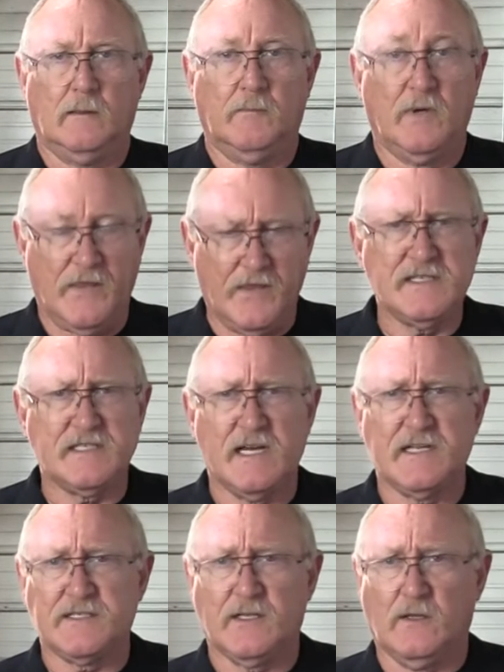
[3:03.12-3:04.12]
But this
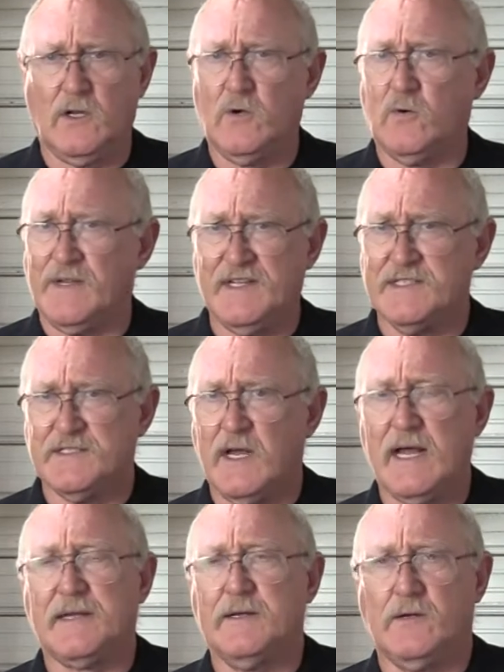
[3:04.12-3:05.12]
test alone is
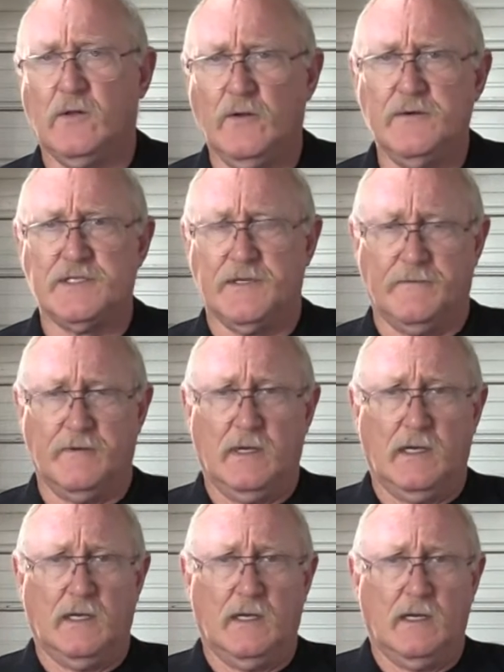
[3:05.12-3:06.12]
not conclusive.
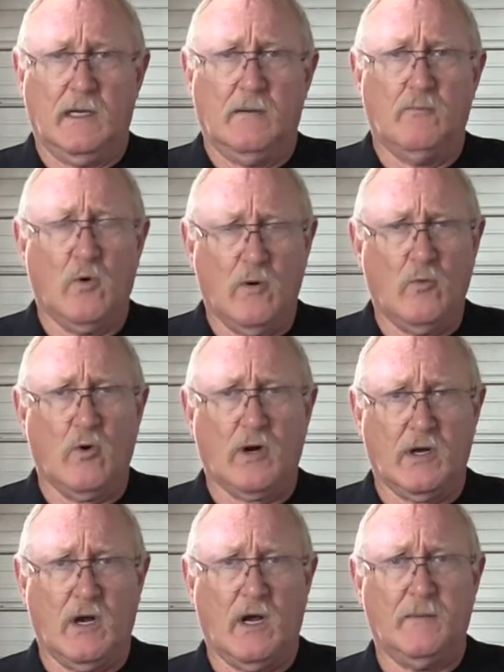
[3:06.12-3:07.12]
More and more
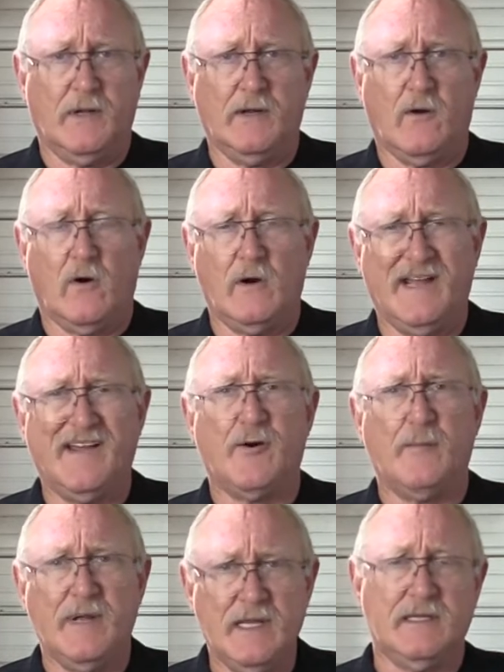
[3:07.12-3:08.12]
common are
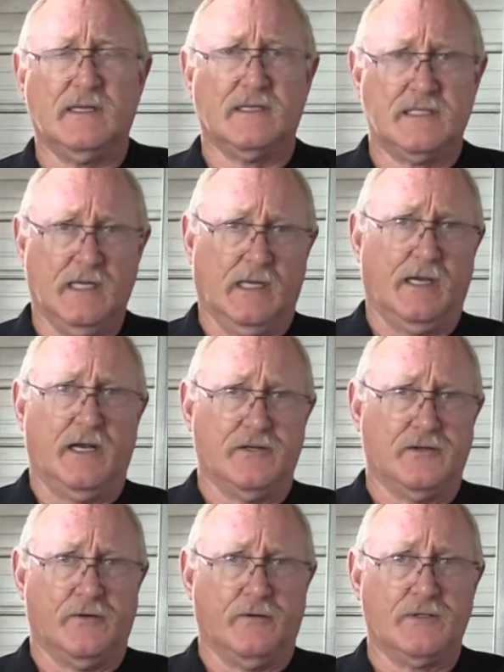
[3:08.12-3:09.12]
intermittent sealing
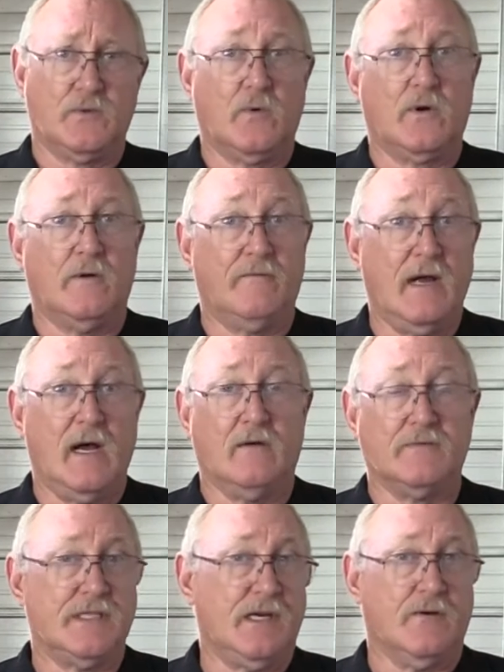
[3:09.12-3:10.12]
issues, where a
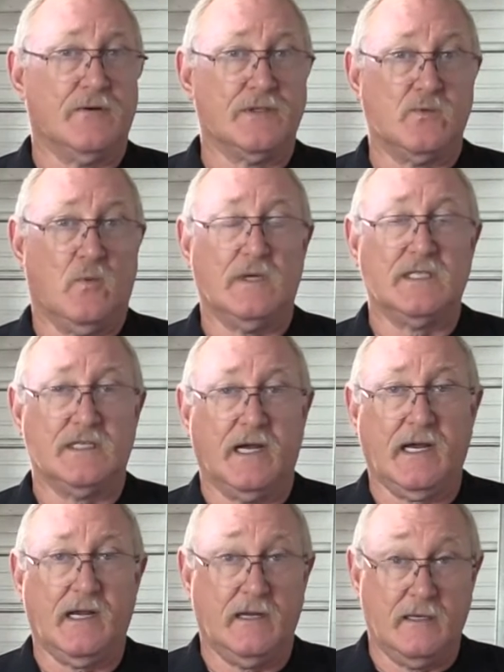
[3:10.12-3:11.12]
valve seals one
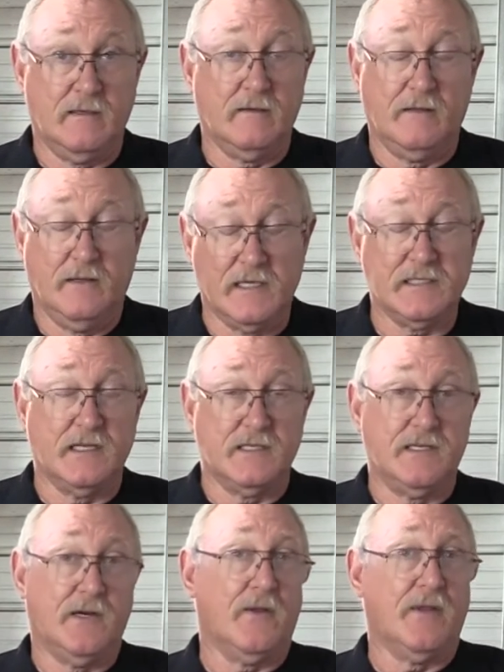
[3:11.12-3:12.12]
second and doesn't
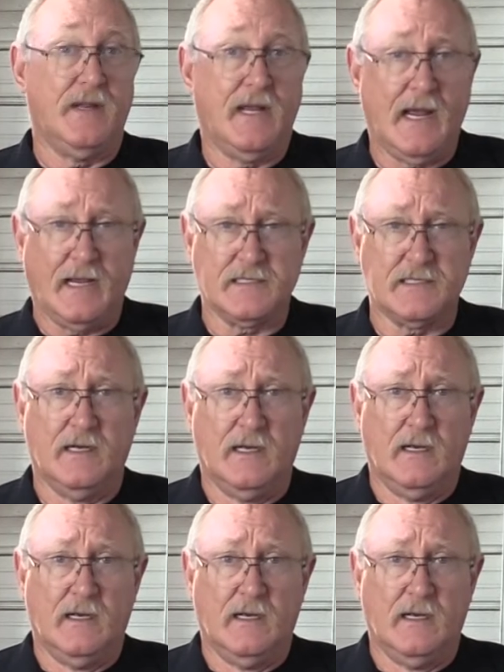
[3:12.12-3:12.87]
seal the next.